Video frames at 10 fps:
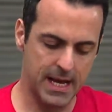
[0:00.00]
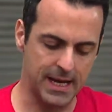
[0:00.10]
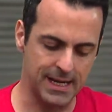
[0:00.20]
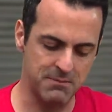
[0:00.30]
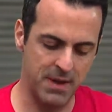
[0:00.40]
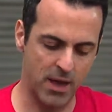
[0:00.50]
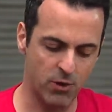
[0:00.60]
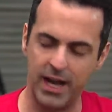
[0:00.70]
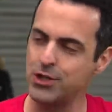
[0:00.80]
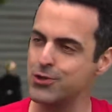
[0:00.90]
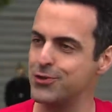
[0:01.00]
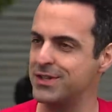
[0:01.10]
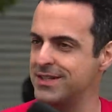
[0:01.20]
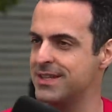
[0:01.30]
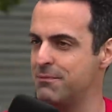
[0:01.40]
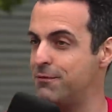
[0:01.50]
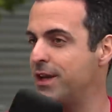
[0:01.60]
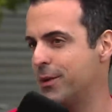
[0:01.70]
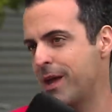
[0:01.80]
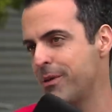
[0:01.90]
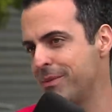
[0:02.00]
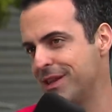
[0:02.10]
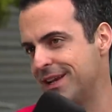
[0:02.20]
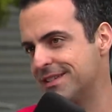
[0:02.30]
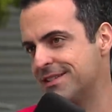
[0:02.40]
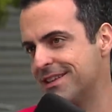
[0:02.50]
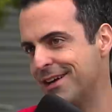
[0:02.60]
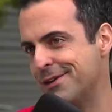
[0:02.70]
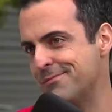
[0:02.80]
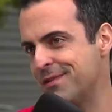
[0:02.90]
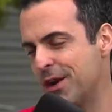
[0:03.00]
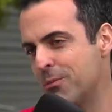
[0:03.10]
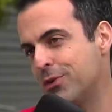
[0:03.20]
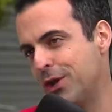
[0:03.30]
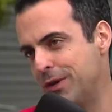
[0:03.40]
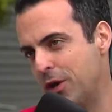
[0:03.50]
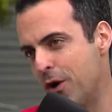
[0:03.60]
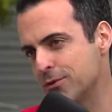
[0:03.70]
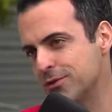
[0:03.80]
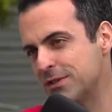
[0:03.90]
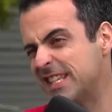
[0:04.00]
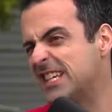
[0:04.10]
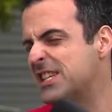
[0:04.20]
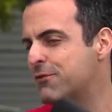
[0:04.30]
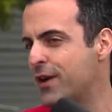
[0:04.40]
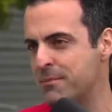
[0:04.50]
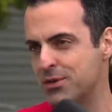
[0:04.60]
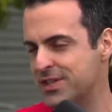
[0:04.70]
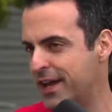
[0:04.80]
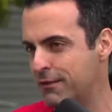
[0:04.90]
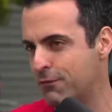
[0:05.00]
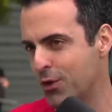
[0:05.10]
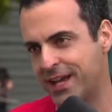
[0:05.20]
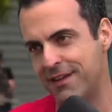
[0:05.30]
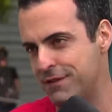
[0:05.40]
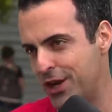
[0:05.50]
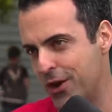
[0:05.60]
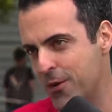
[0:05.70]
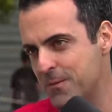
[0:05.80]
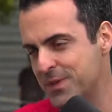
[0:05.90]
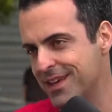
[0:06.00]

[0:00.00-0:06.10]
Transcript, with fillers: Um, and we're introducing some video capabilities um, that are pretty unique also. sixty frames per second, four K video.